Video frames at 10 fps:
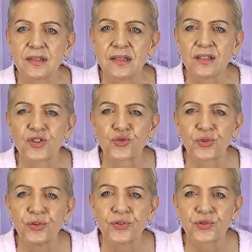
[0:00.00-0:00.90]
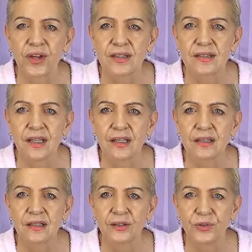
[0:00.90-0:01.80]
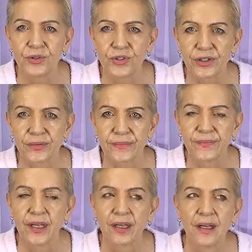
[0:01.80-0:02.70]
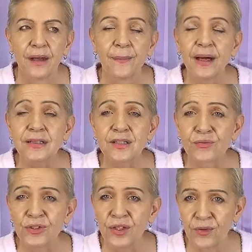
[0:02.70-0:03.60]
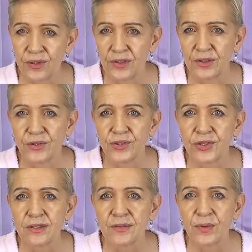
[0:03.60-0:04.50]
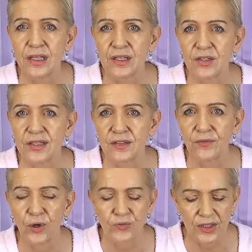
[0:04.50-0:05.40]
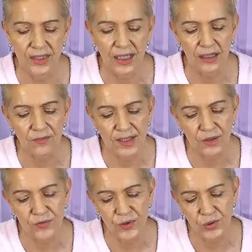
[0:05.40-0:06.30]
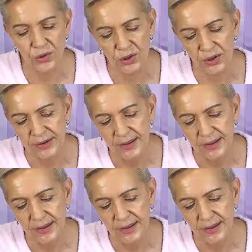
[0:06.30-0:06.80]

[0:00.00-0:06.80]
It says truth transcends illusion. Bust through your own illusions where you're just involved in negative self-talk.